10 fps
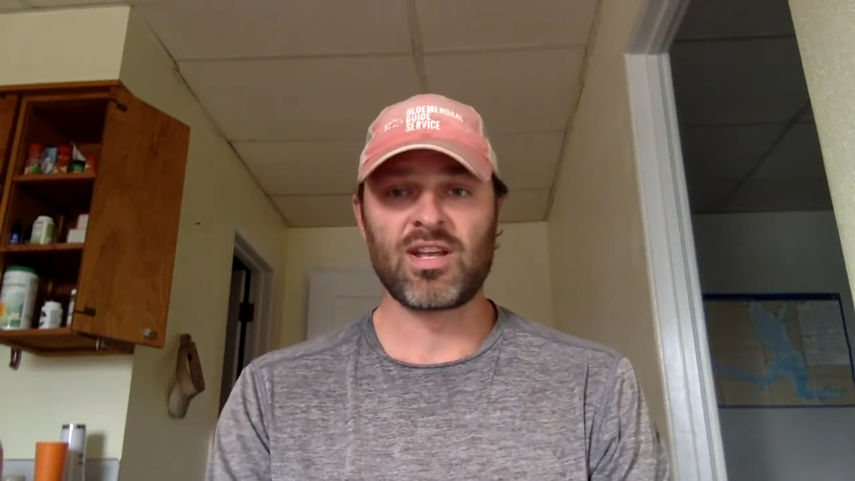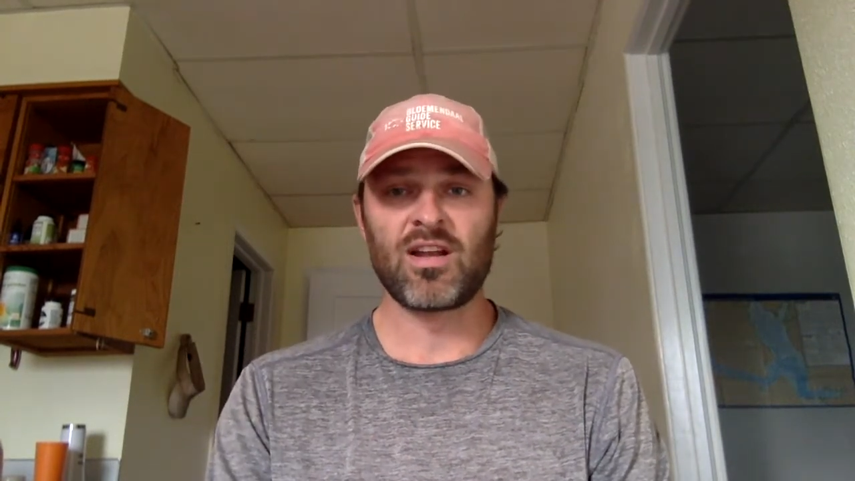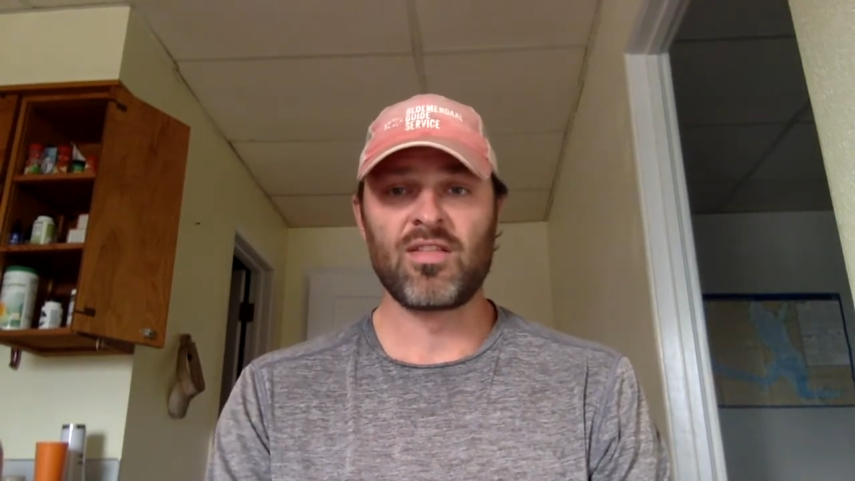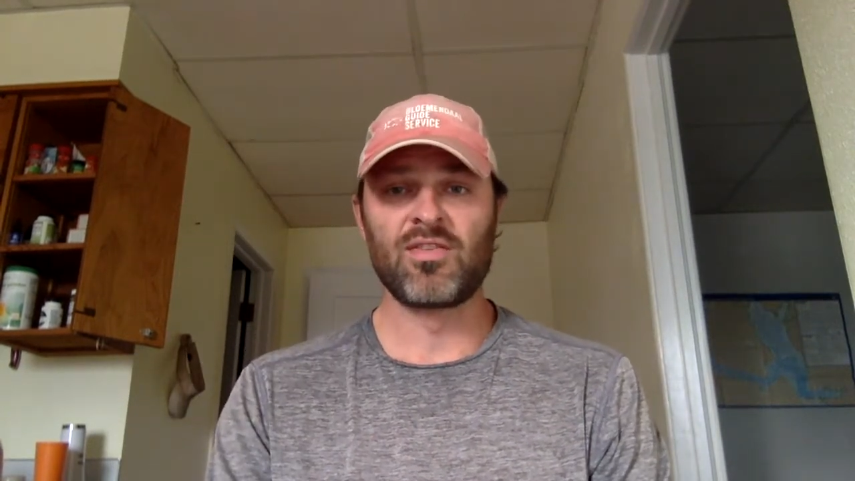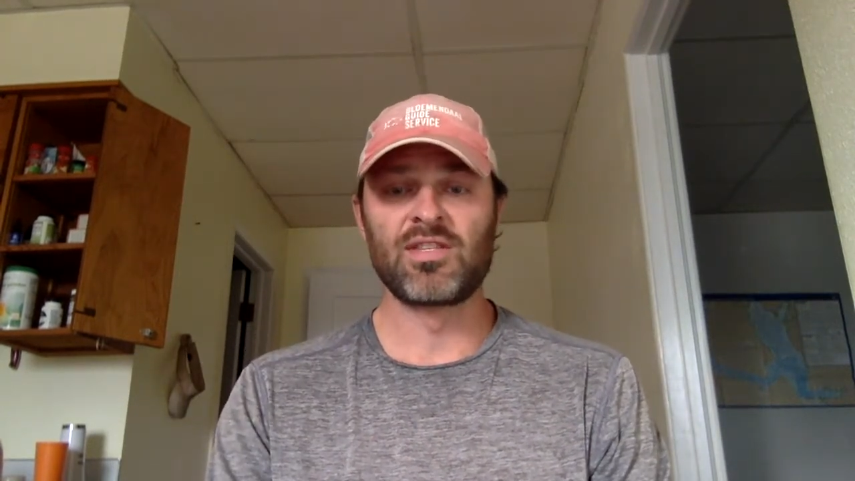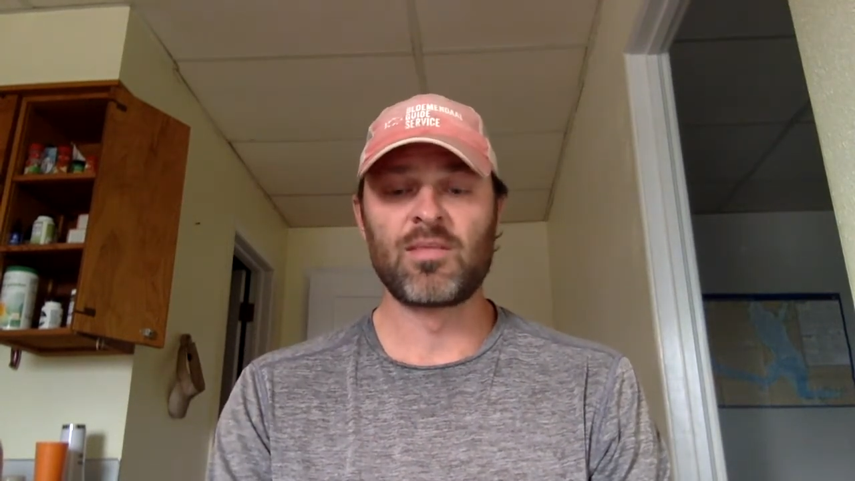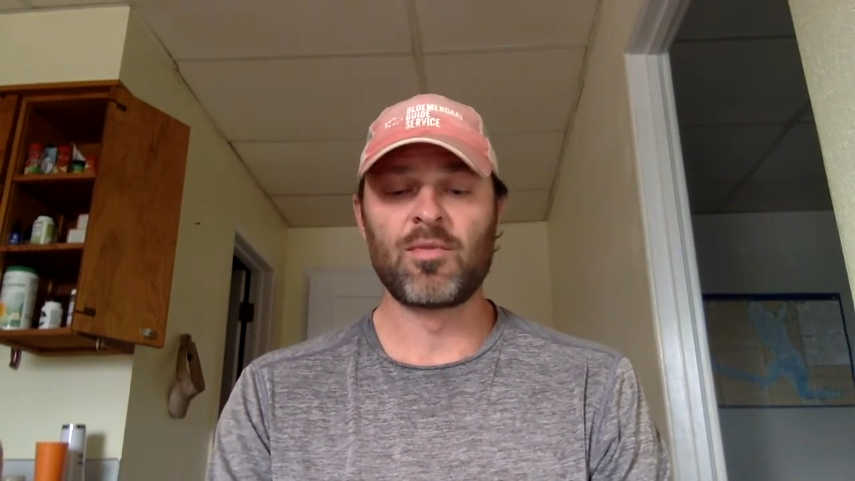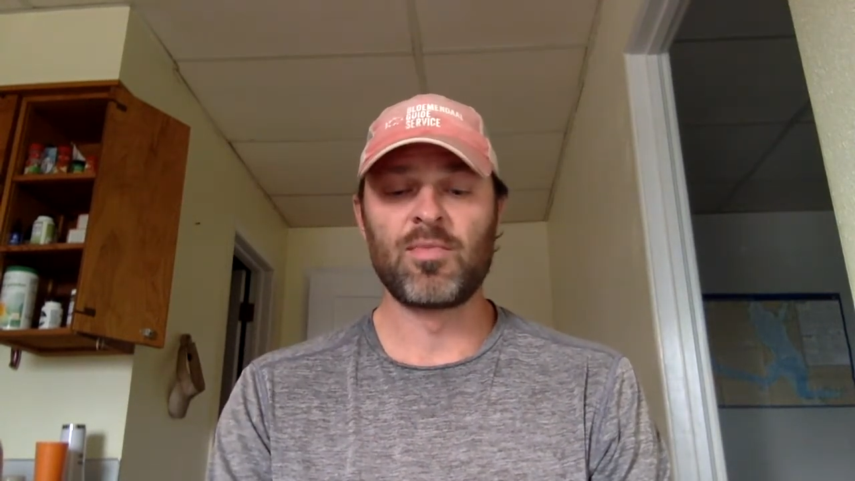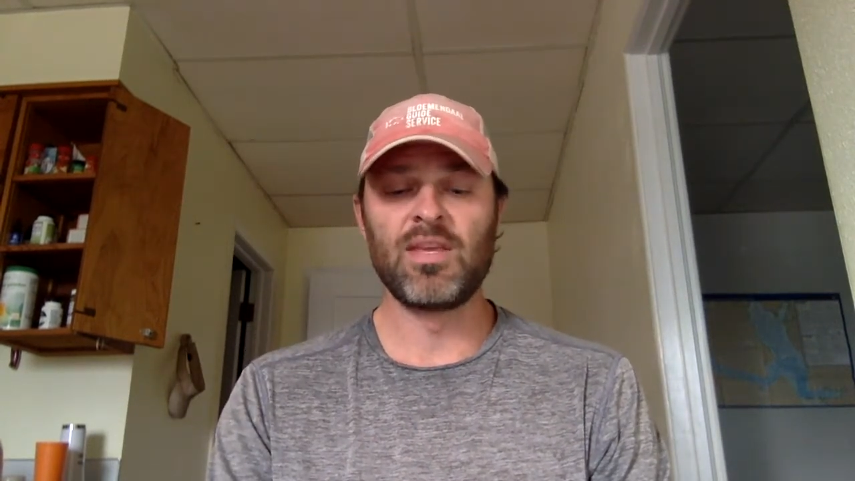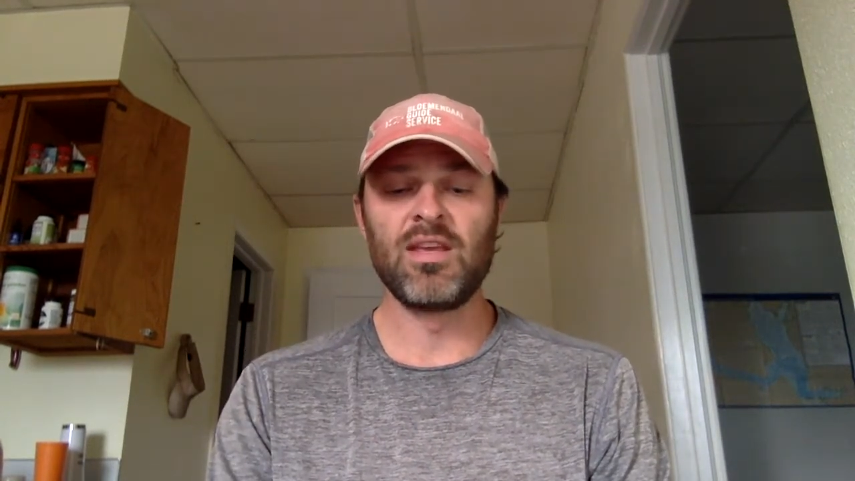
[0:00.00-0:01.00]
kind of their summer
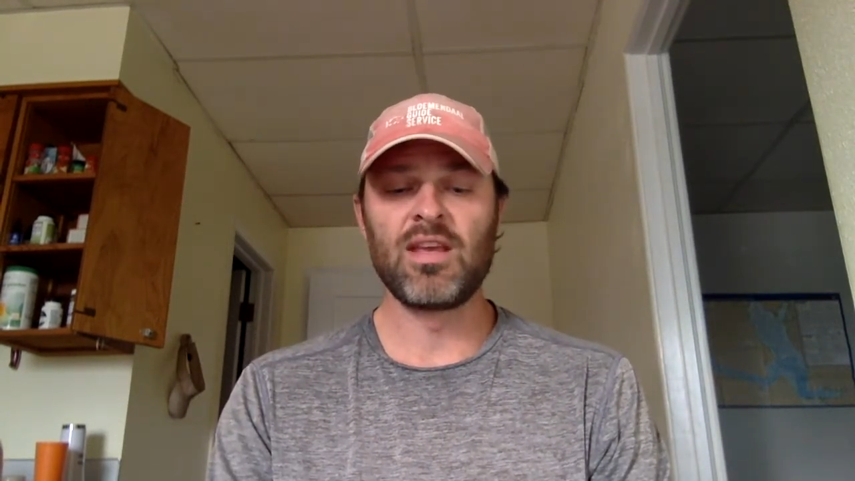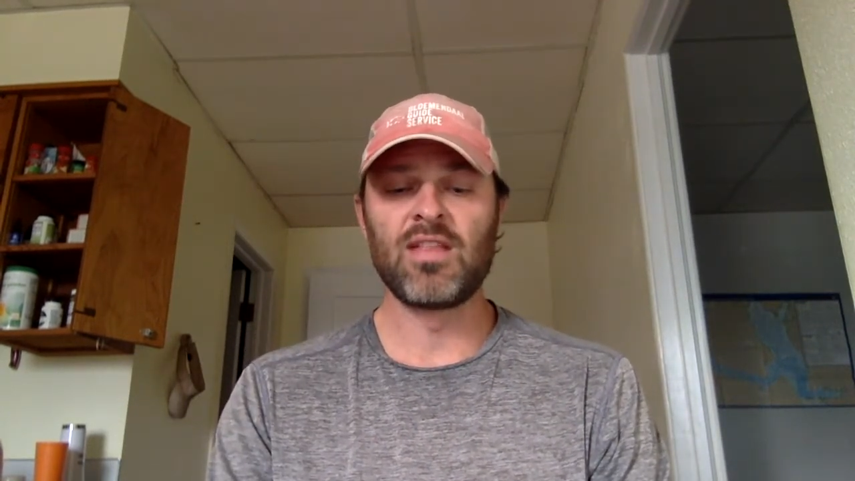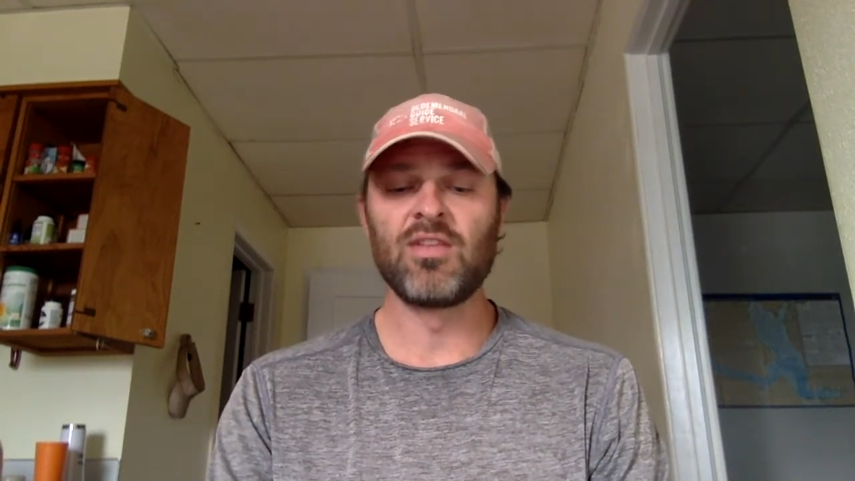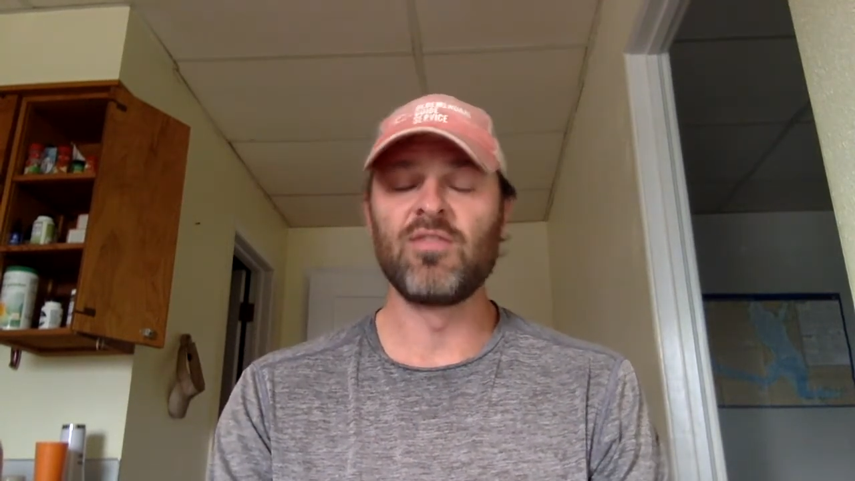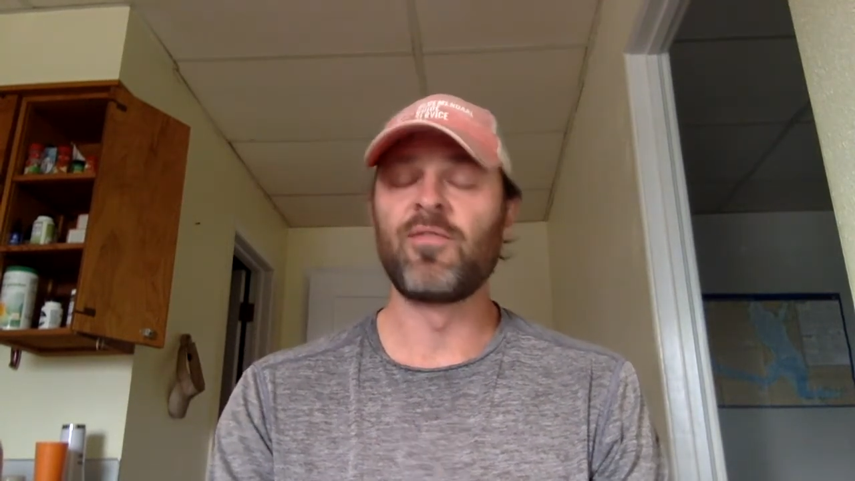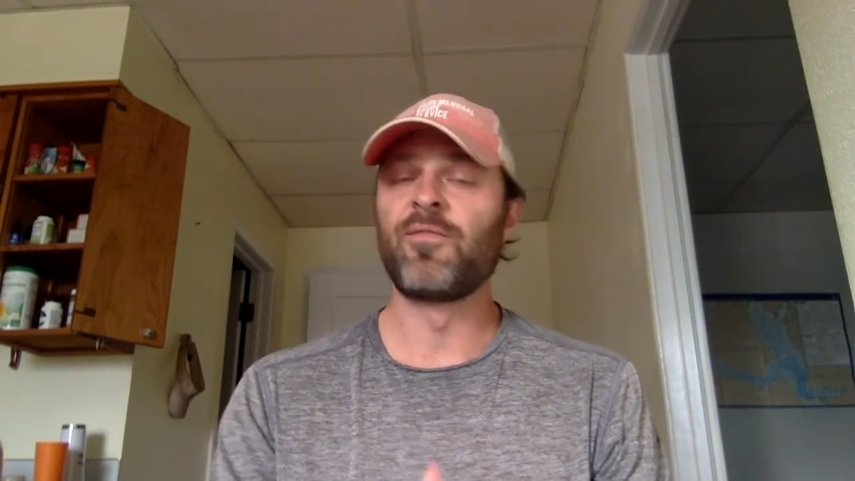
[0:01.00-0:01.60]
peak and then you